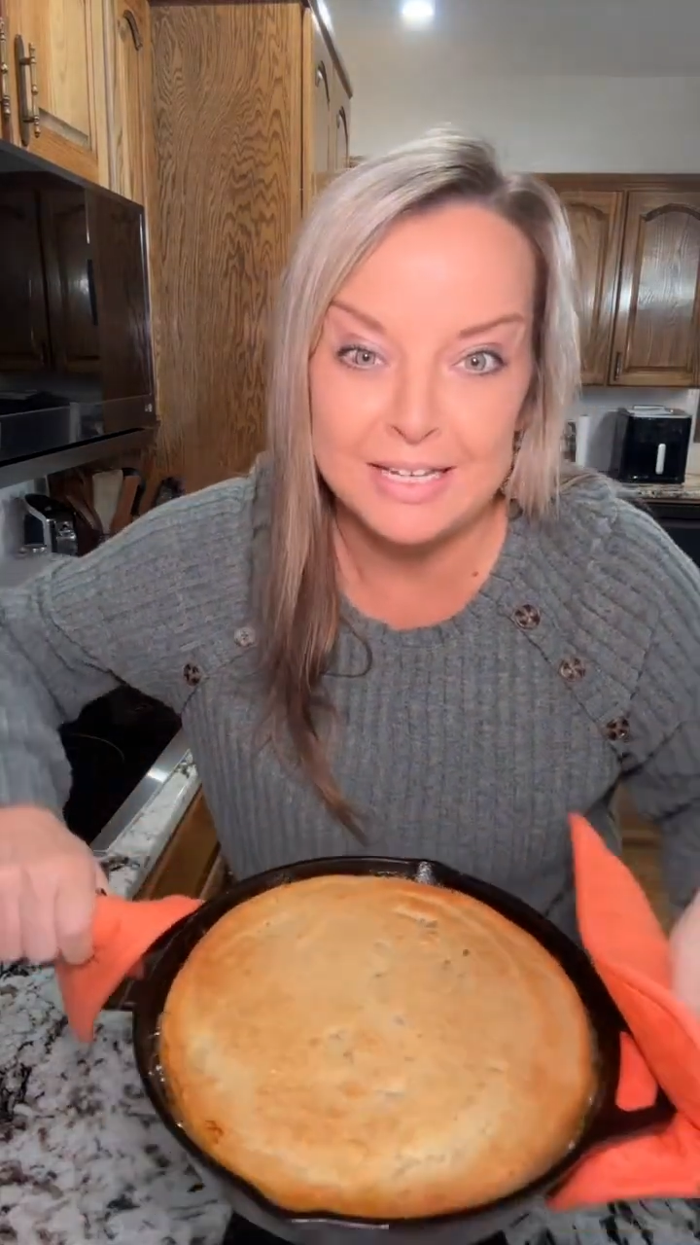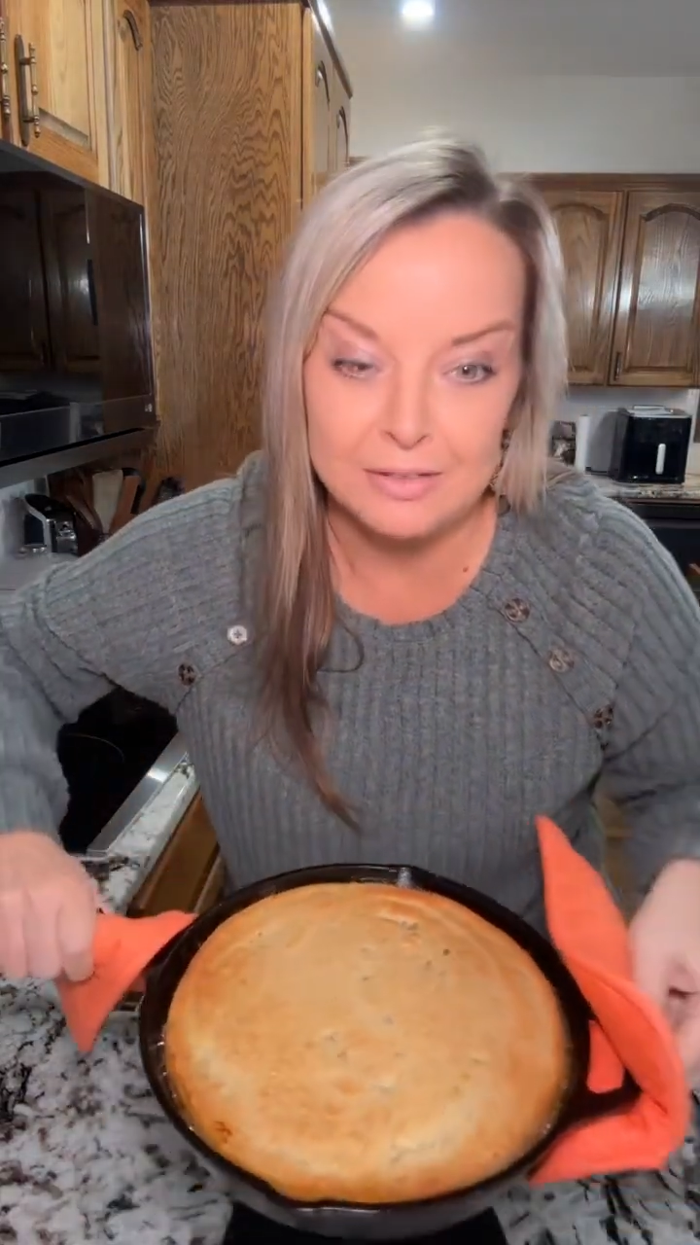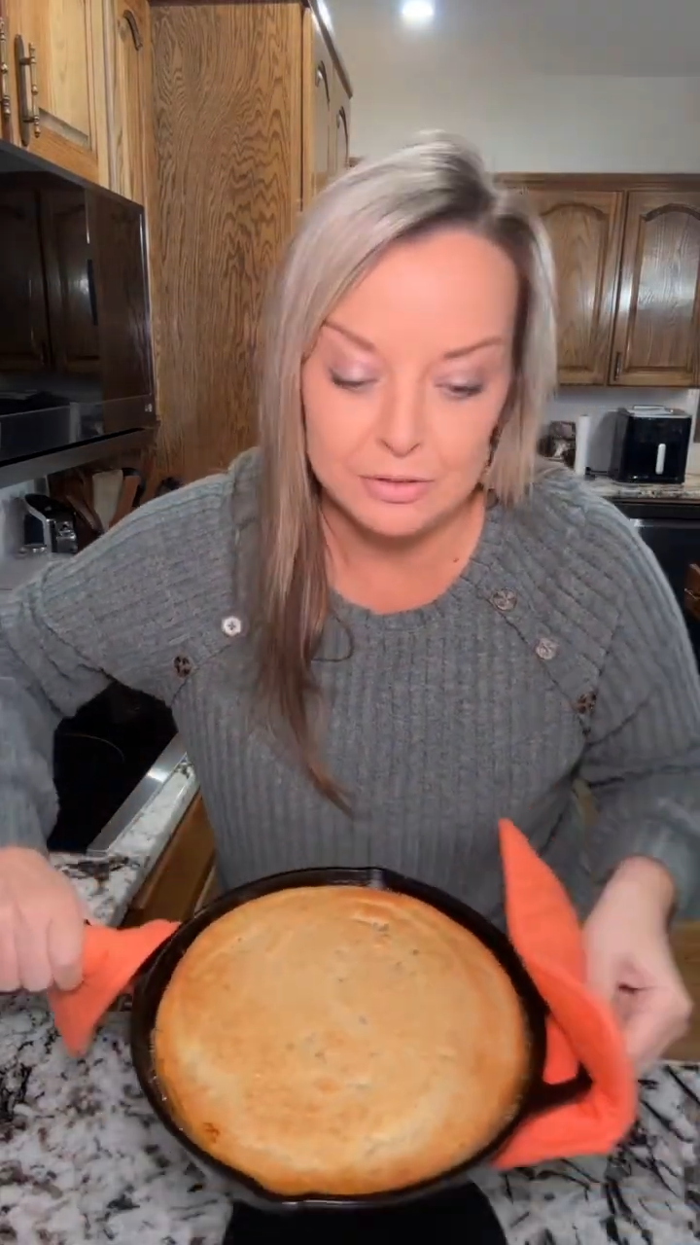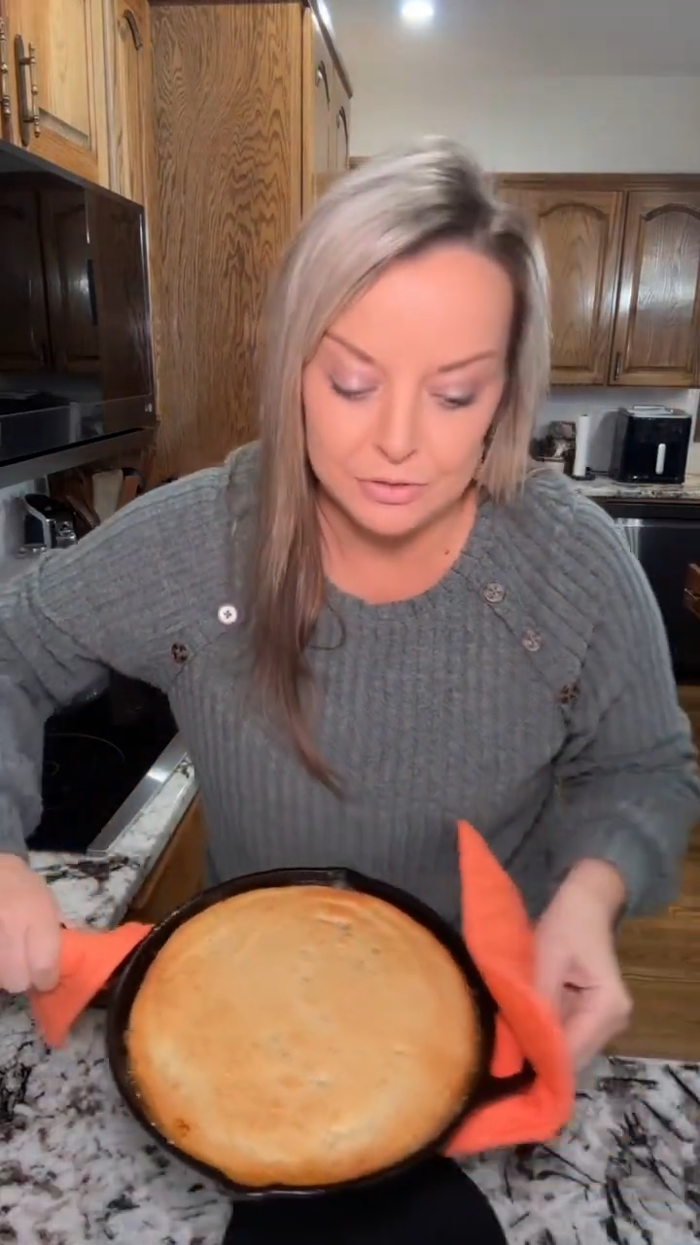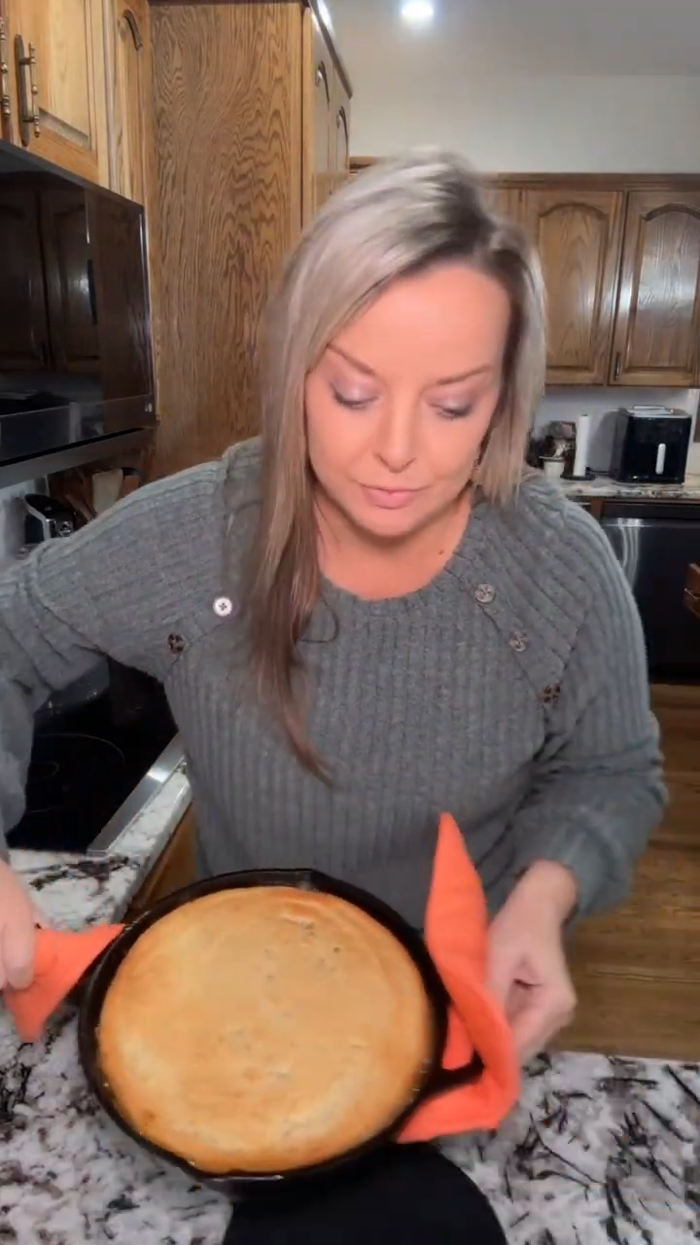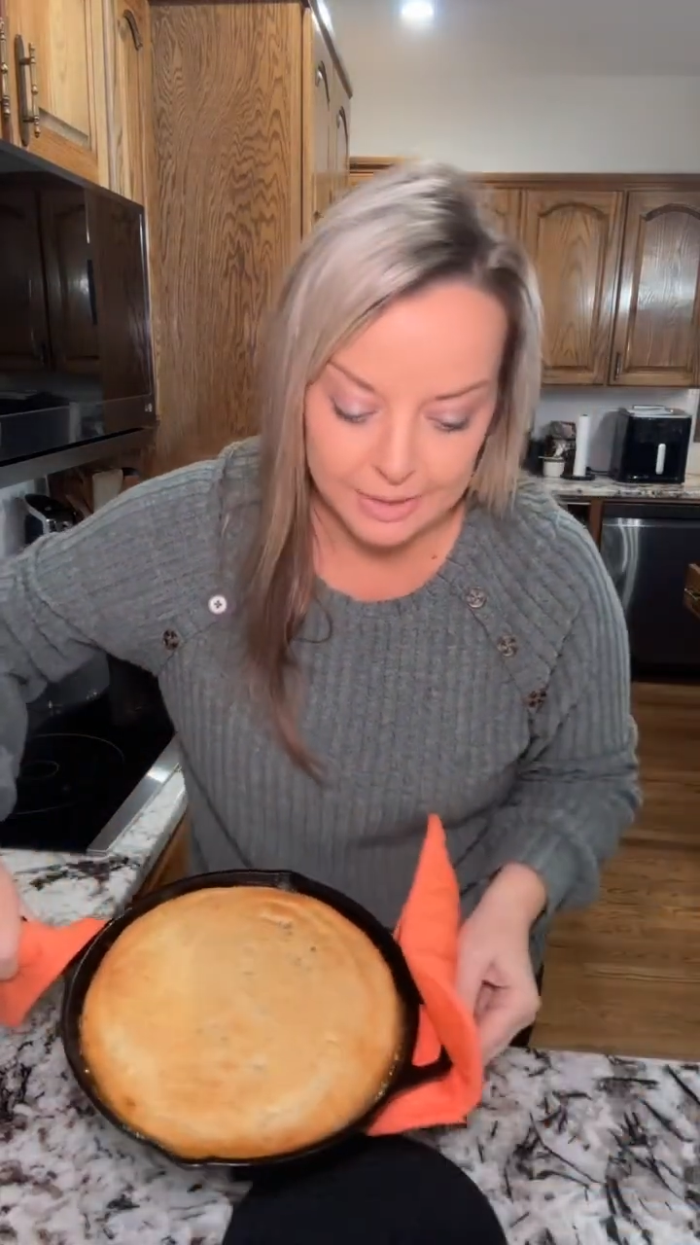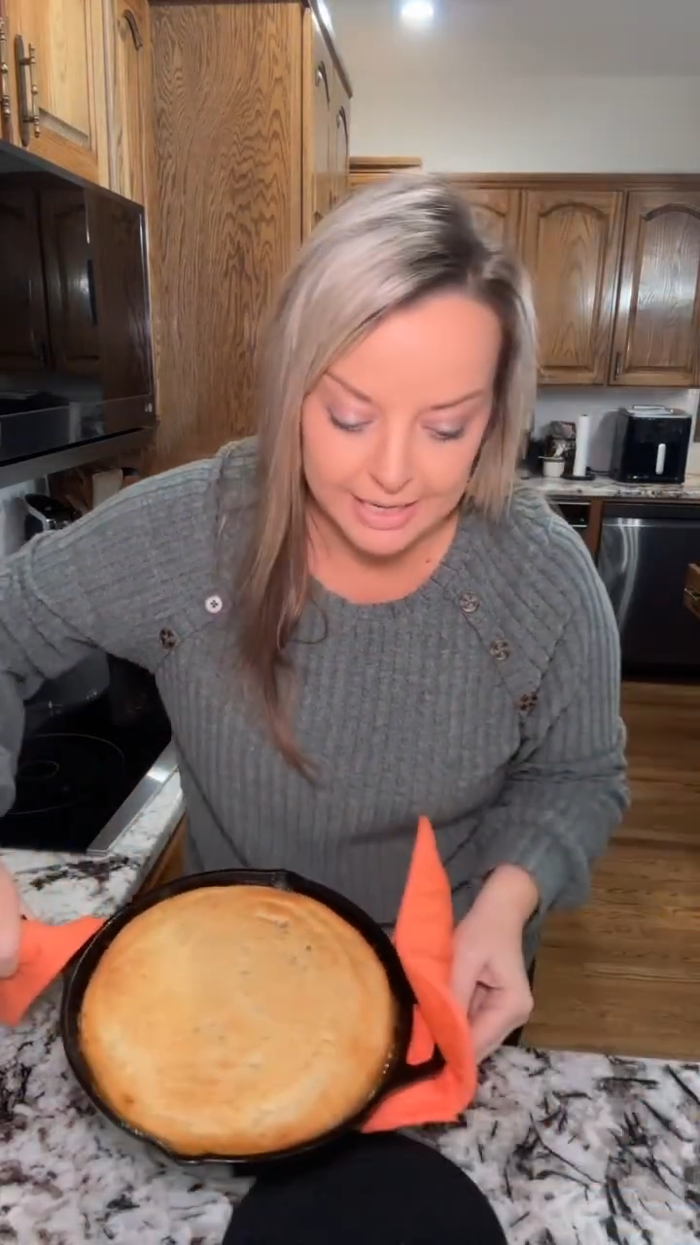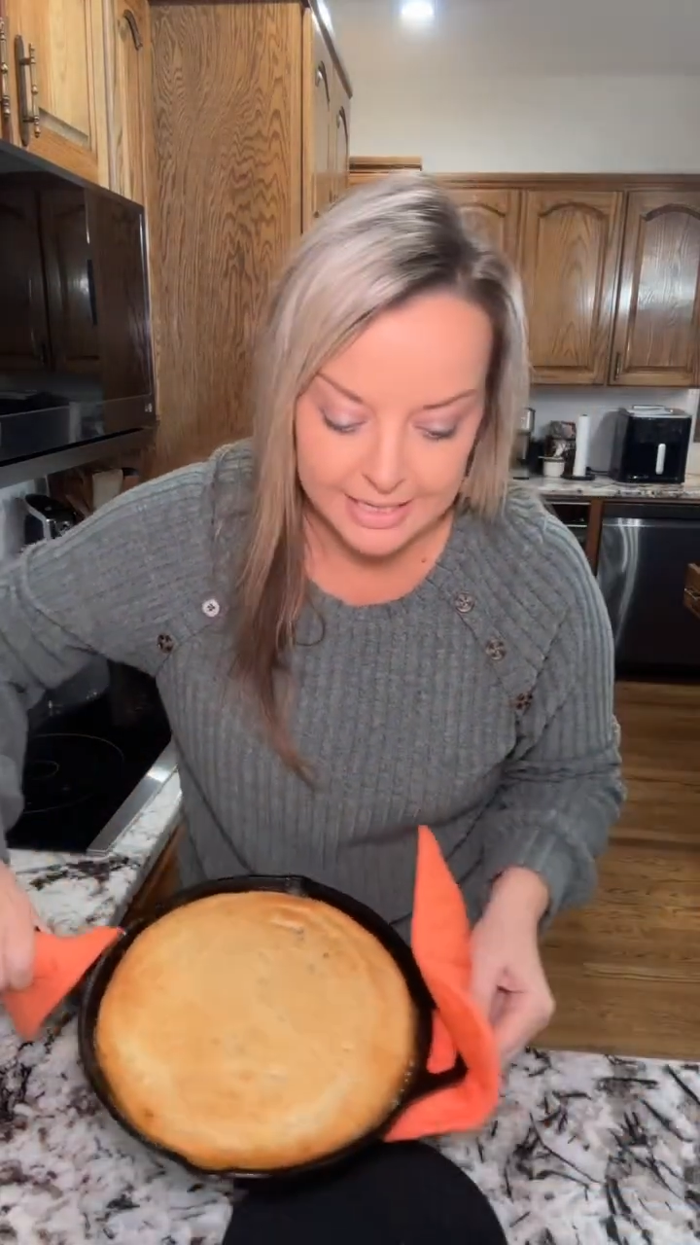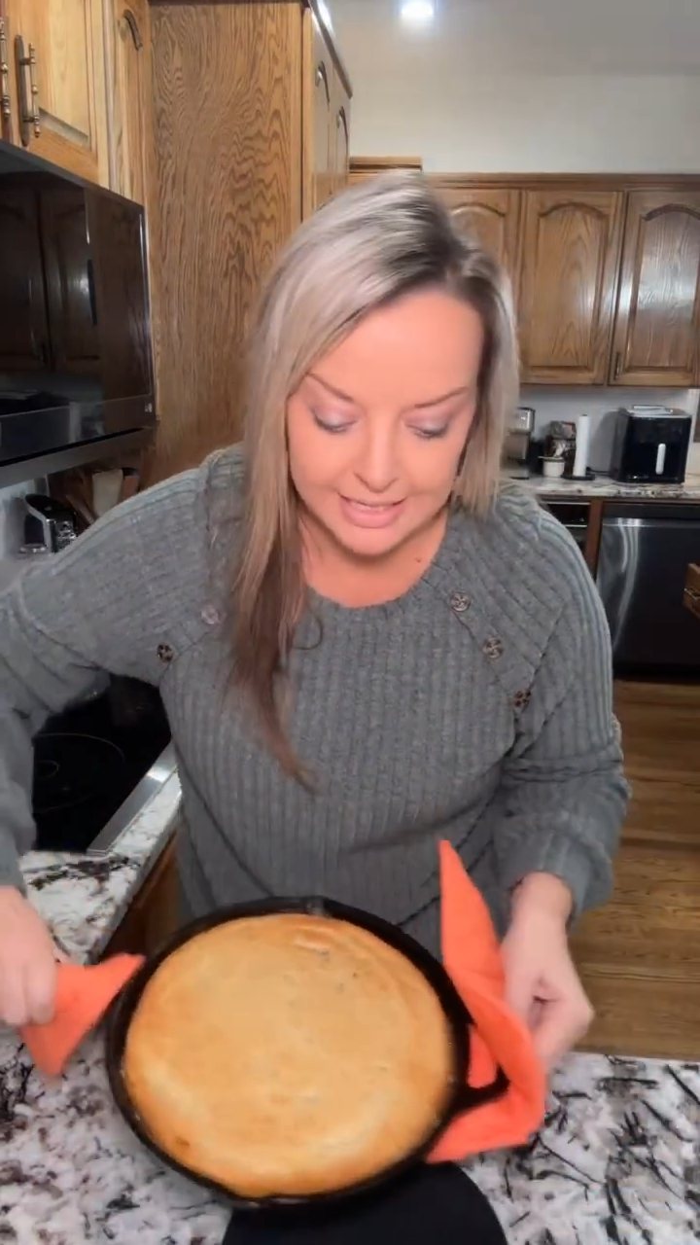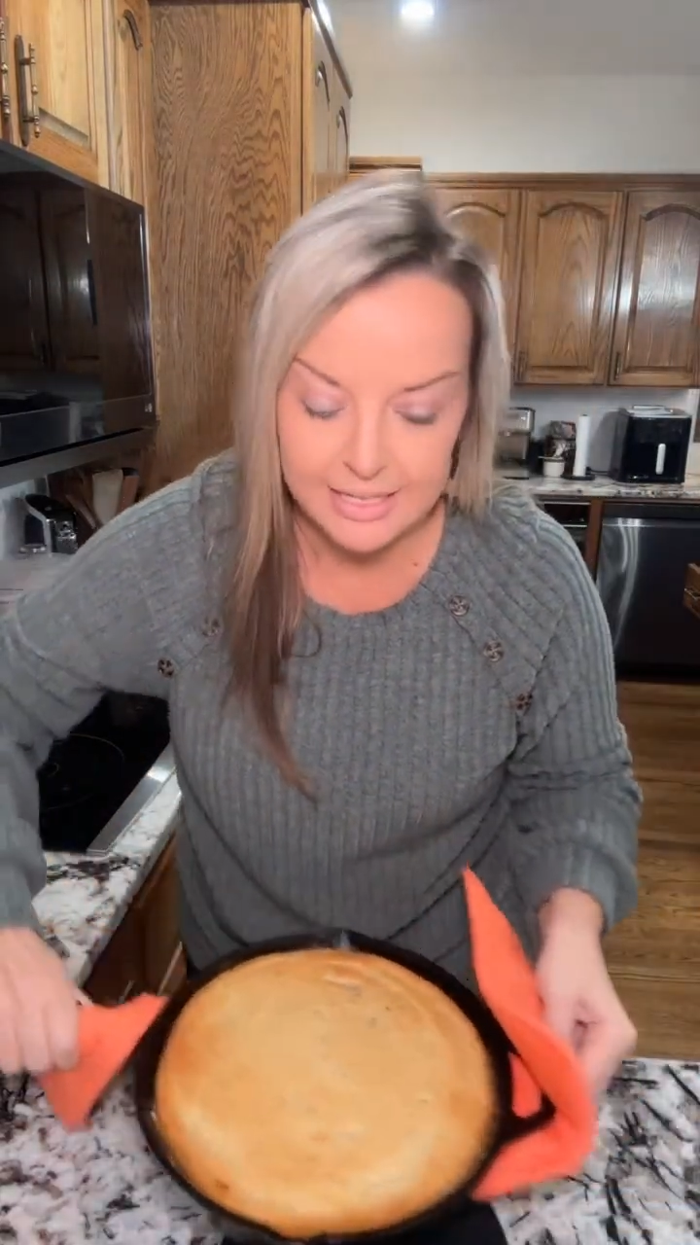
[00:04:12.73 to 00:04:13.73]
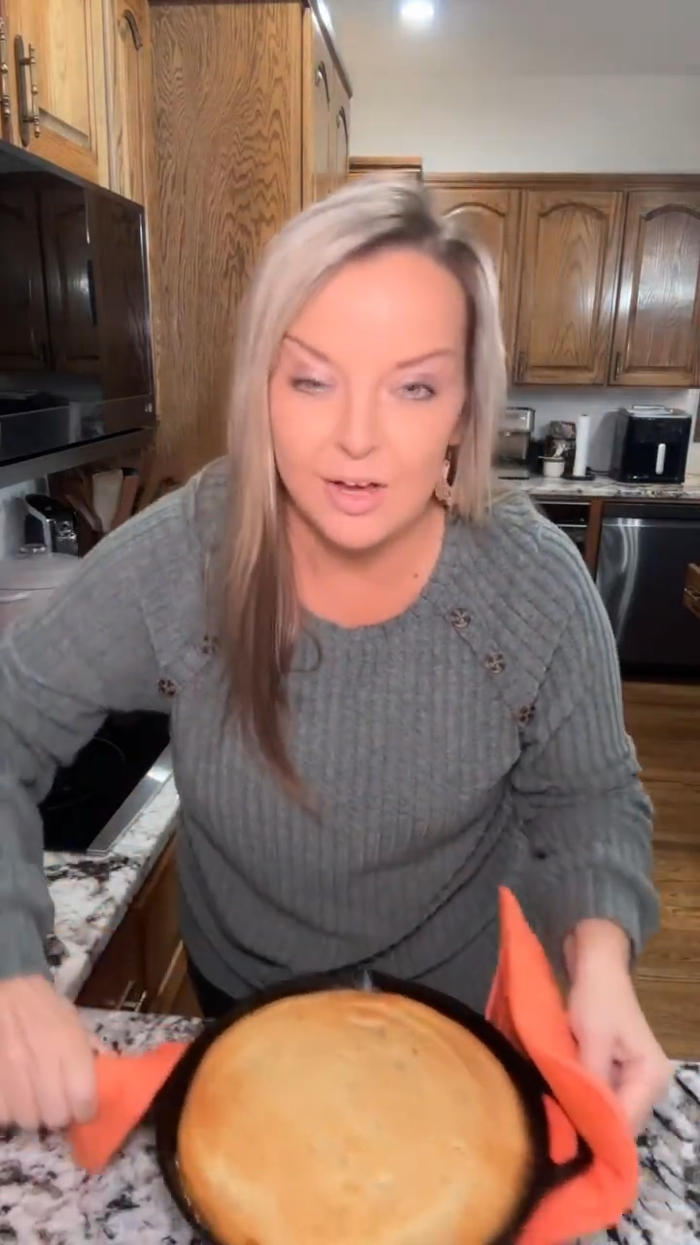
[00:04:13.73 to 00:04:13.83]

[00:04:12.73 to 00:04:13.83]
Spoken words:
looks ready